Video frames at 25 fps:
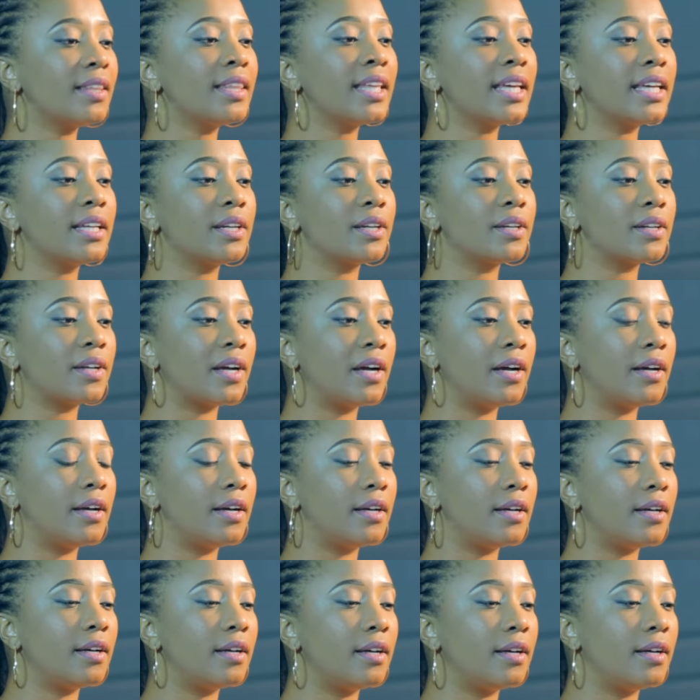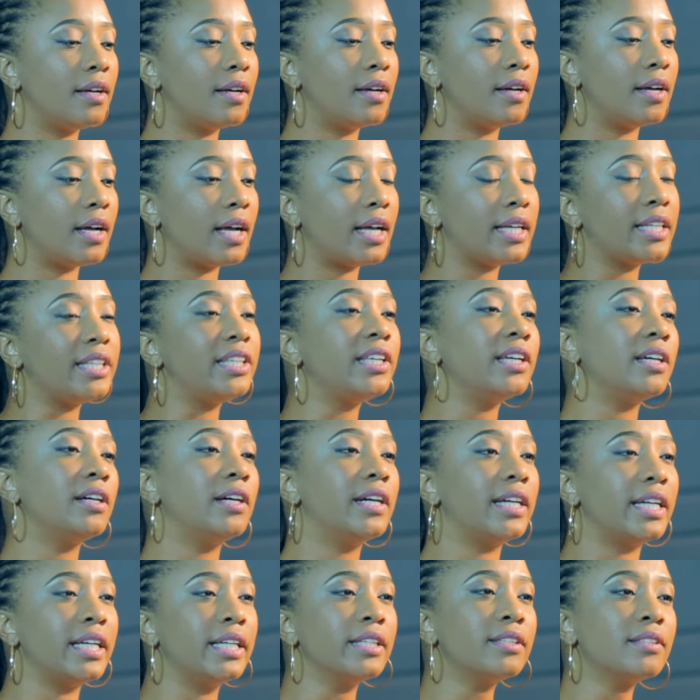then a
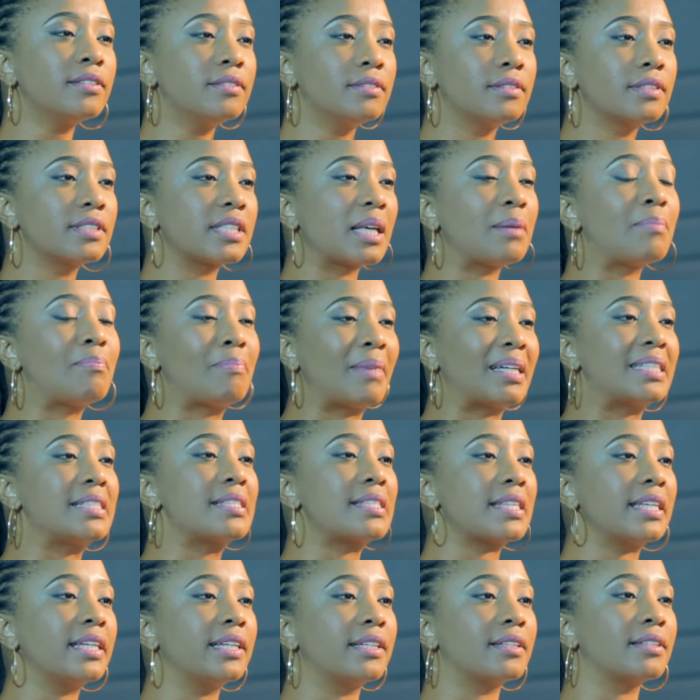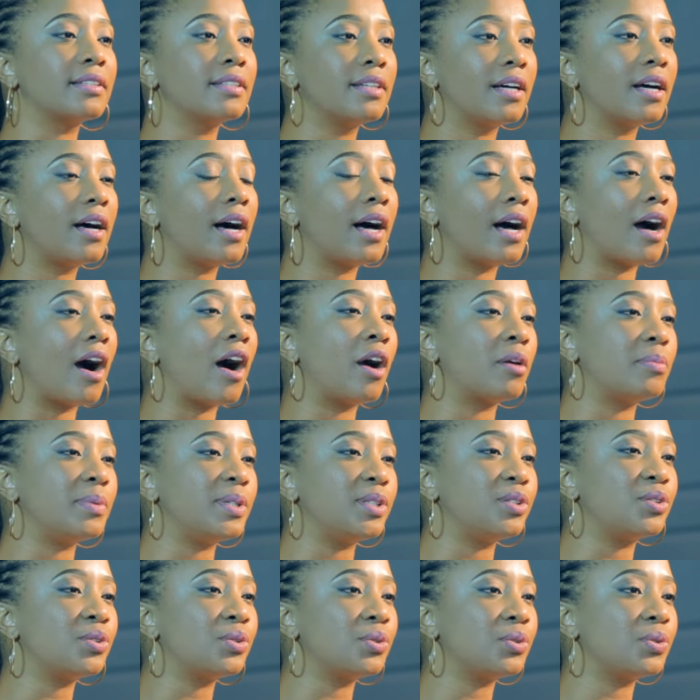year in, some months in,
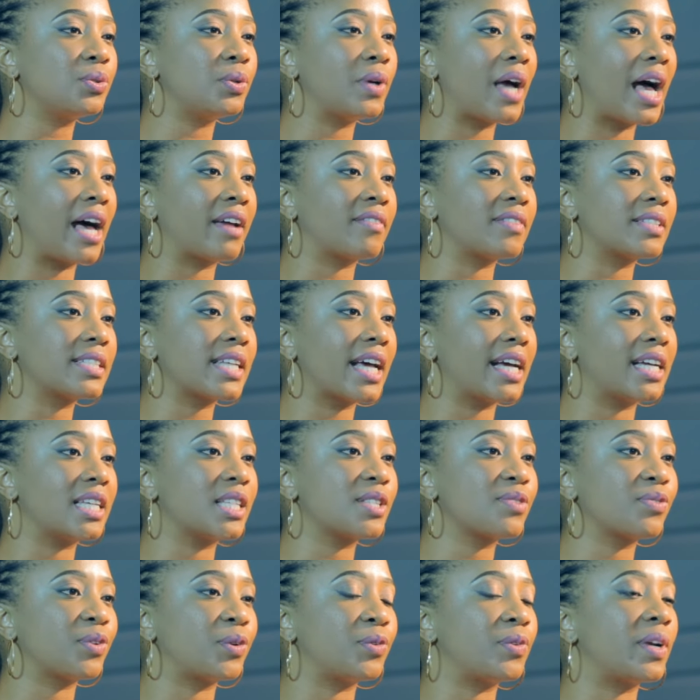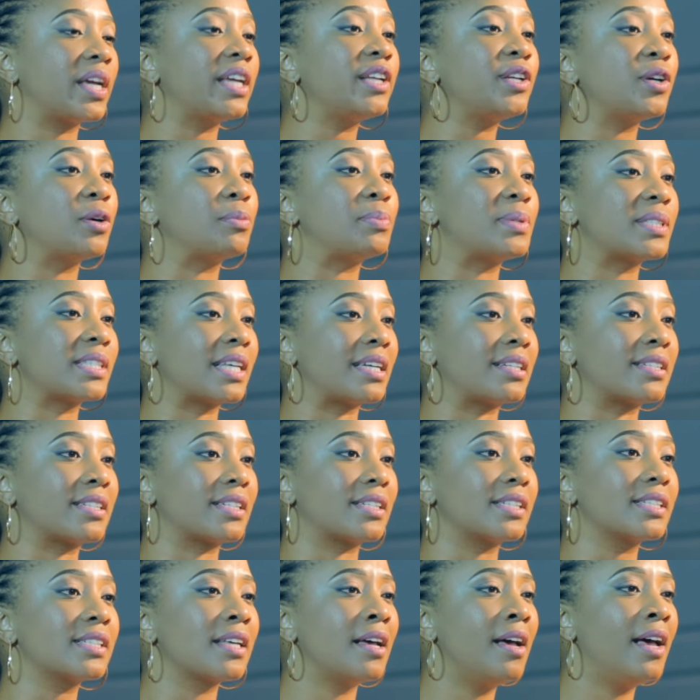RB2 advertised for radio
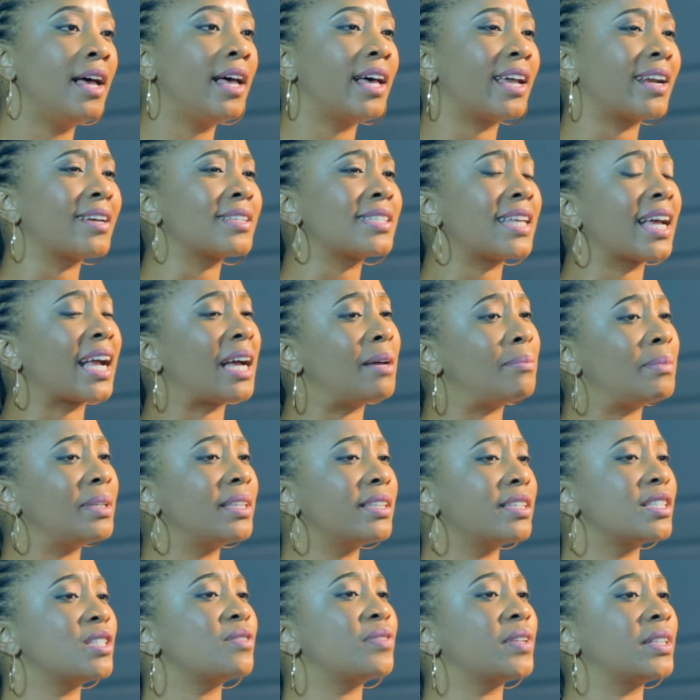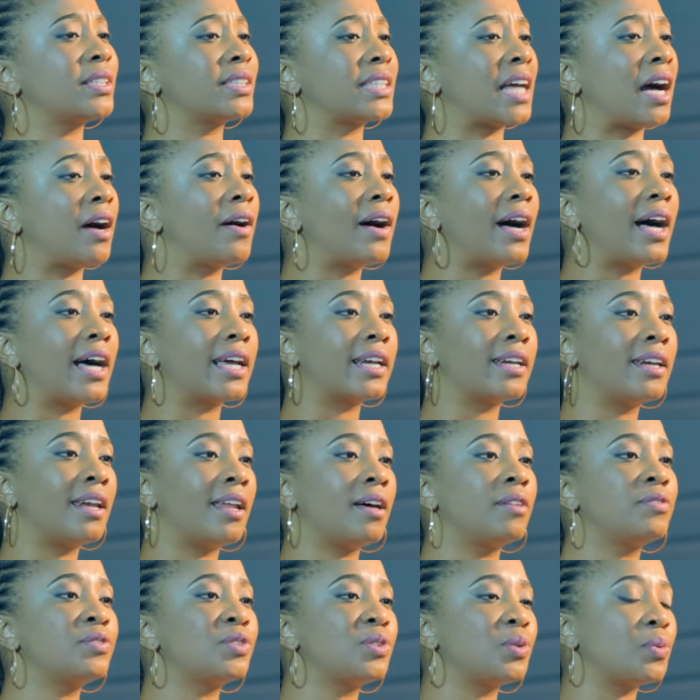presenters. And I was like, I'm in this field now. I'd
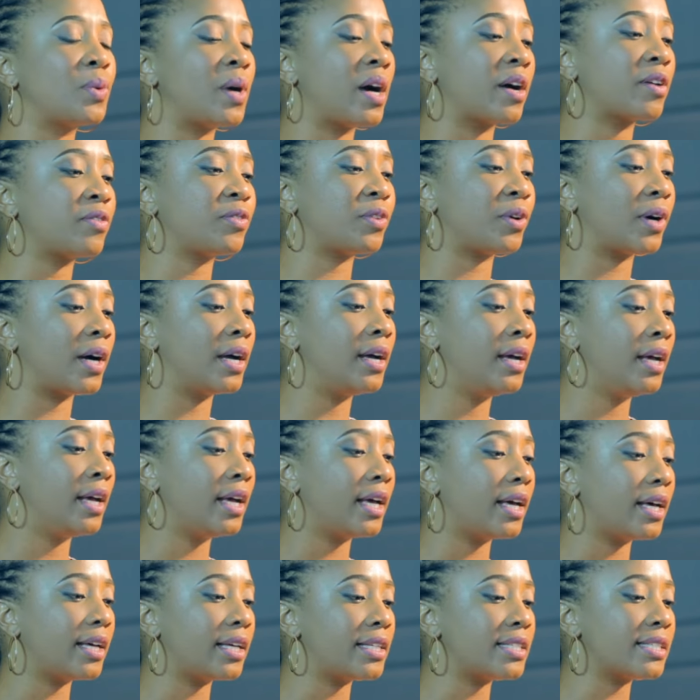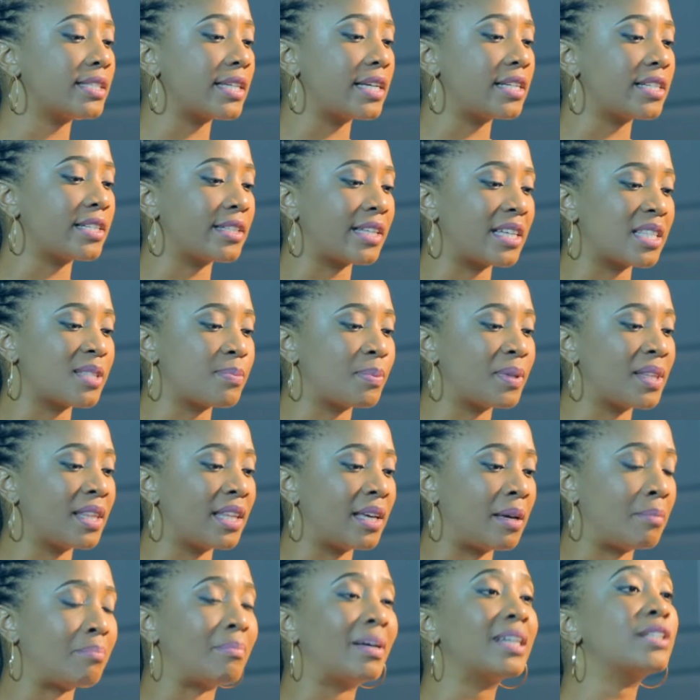love to work for a station that's been
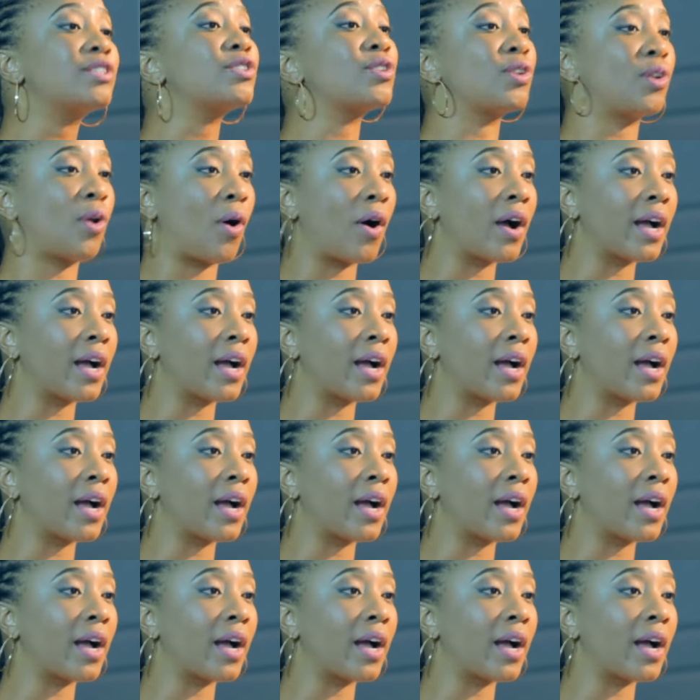there much